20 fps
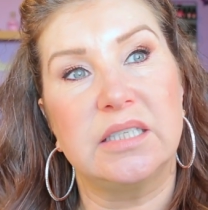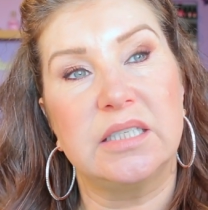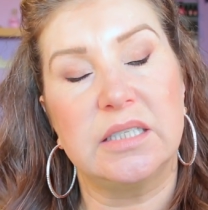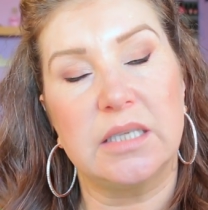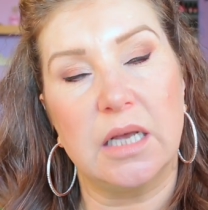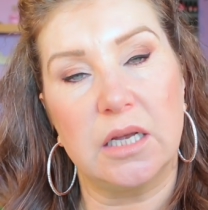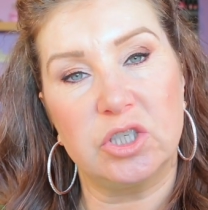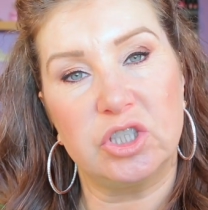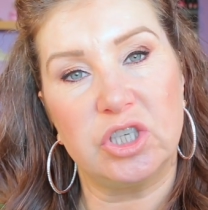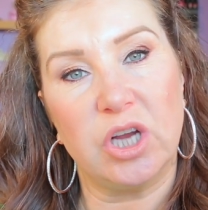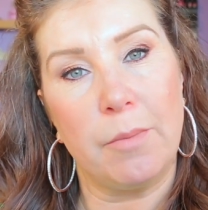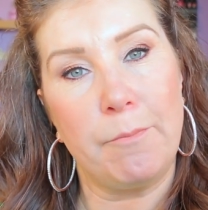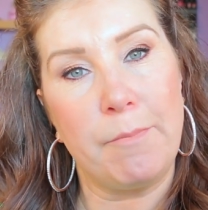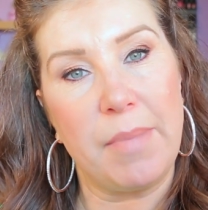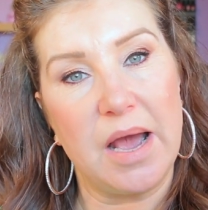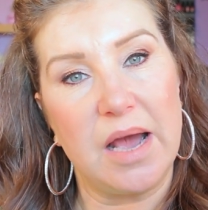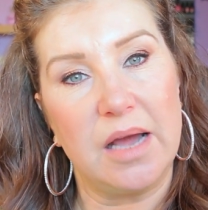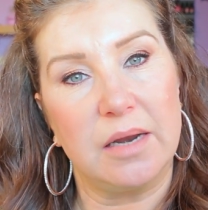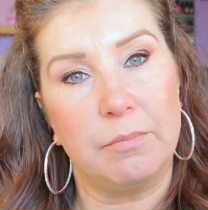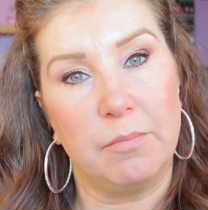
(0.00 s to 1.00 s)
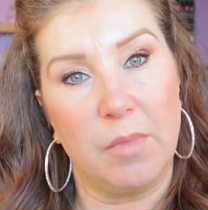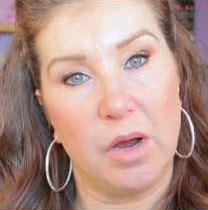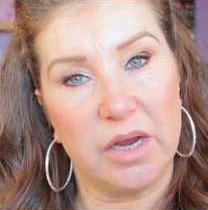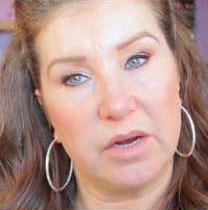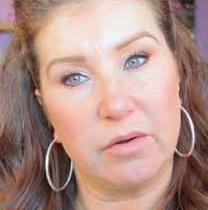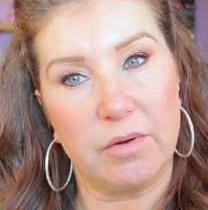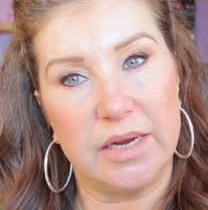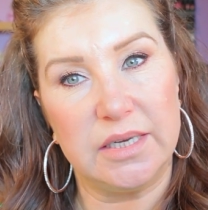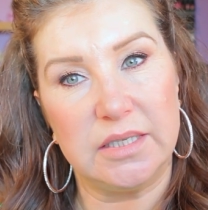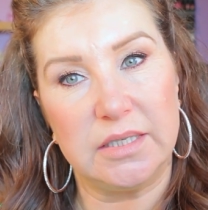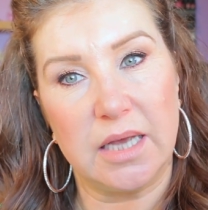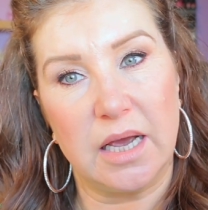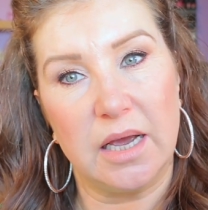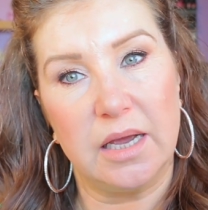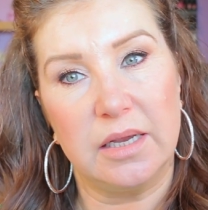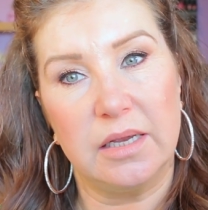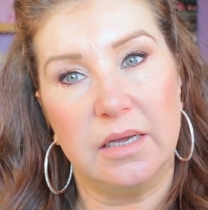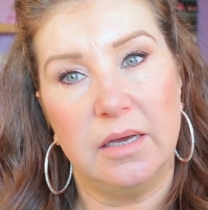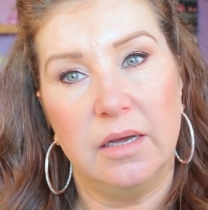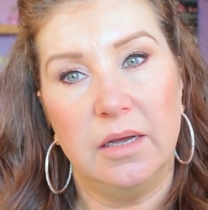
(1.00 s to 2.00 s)
such a bad migraine
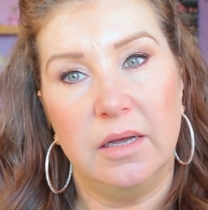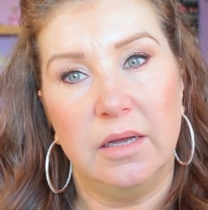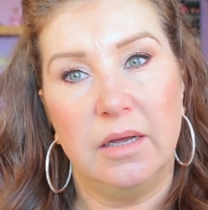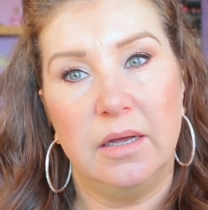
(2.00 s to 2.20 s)
day,